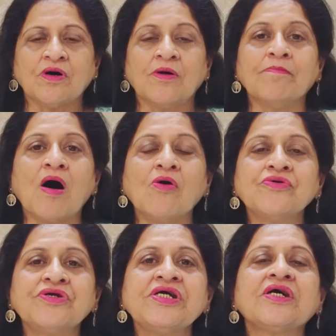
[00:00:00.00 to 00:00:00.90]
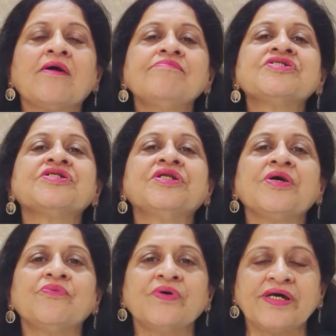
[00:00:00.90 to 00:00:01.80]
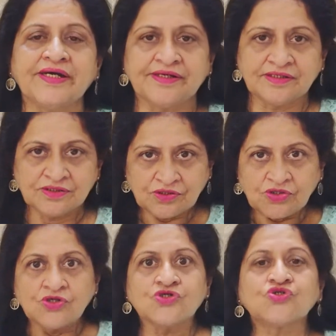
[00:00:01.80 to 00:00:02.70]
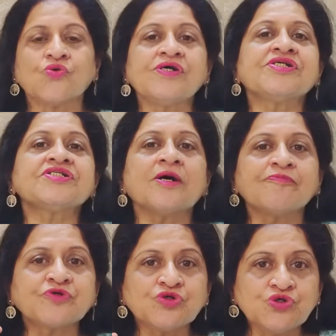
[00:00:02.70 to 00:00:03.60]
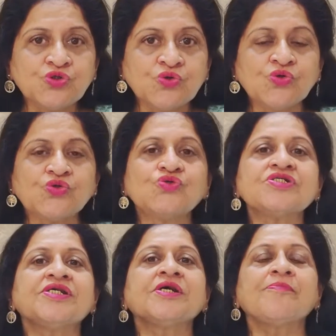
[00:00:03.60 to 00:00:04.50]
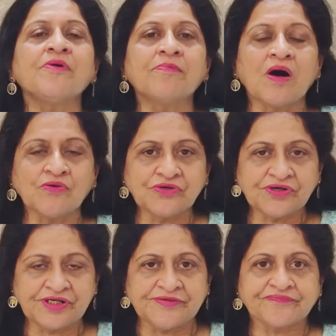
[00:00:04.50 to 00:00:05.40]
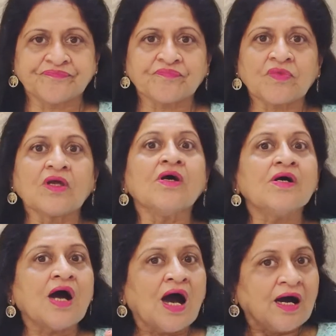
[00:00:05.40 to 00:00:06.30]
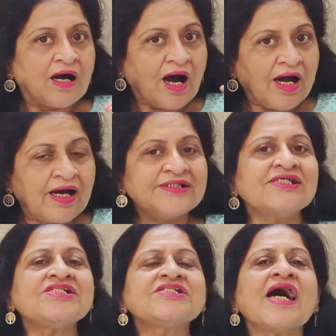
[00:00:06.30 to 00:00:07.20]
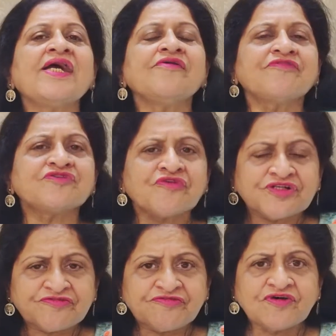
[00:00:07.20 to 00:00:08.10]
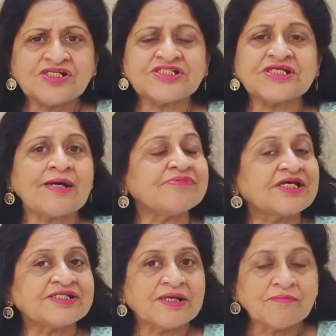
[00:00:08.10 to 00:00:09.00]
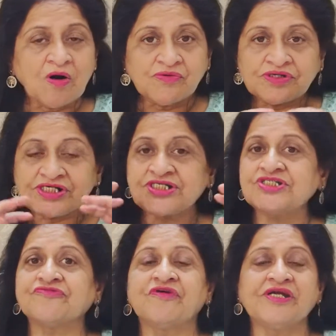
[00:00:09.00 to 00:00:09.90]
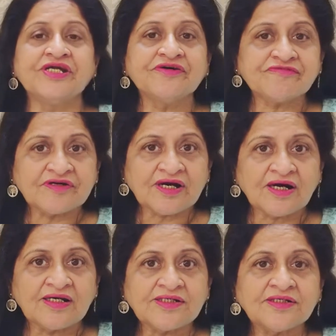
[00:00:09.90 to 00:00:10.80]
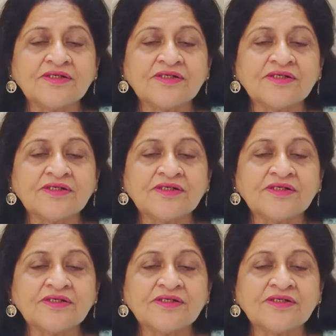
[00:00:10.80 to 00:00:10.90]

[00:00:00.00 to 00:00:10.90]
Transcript: A boundary comes in their way. So it is up to you to set up a boundary. I understand if it's for the first time, setting boundaries is very difficult,